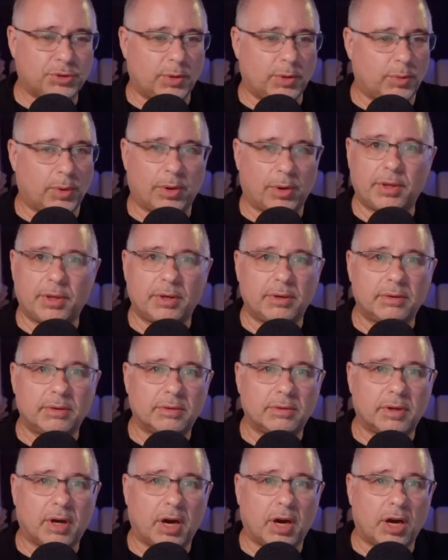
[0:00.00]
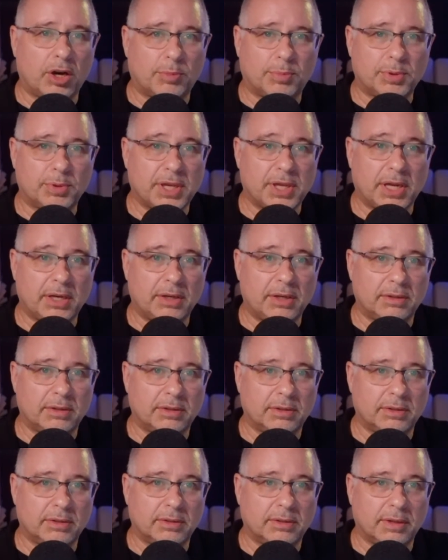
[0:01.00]
worth it, 100%.
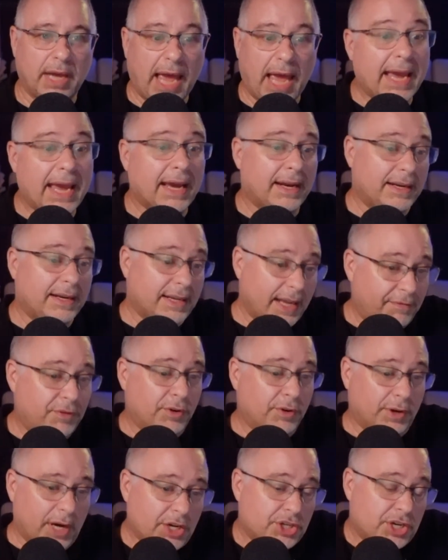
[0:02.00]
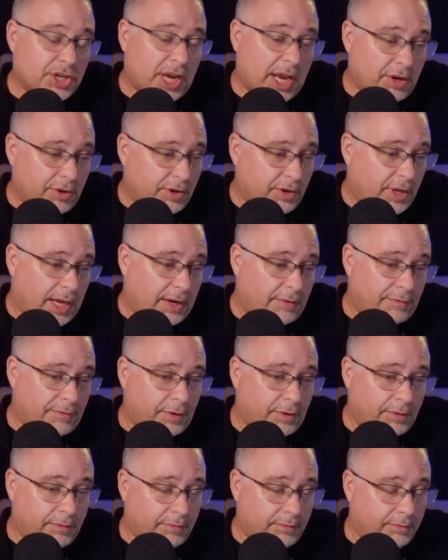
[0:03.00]
And if you're an educator, you get it
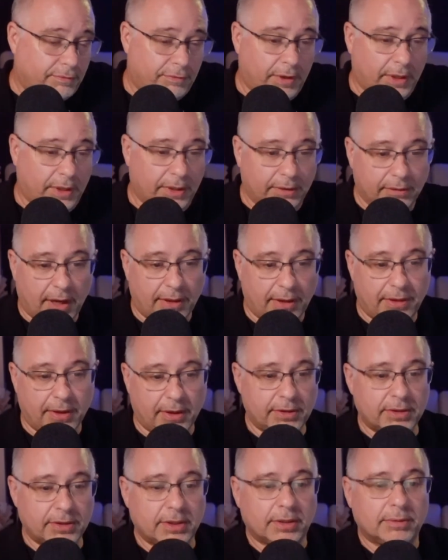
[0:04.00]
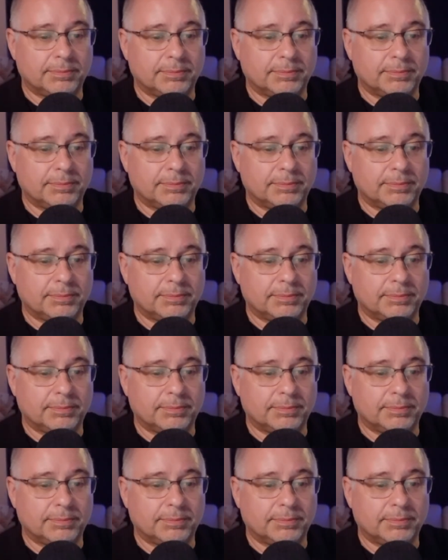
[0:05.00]
for free, I think so.